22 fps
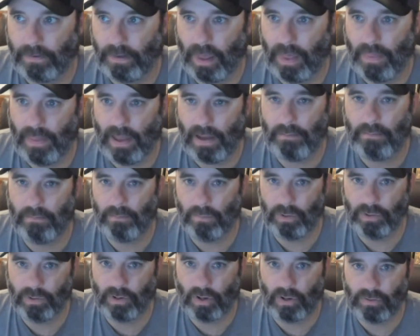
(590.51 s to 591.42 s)
And that
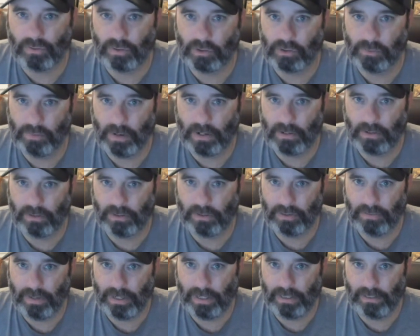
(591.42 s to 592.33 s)
was also special
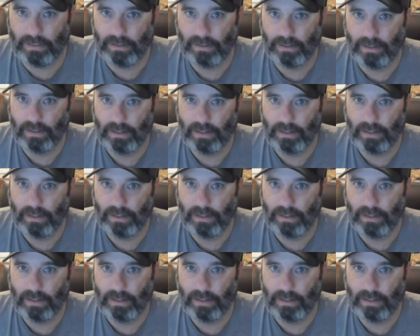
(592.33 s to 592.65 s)
to me.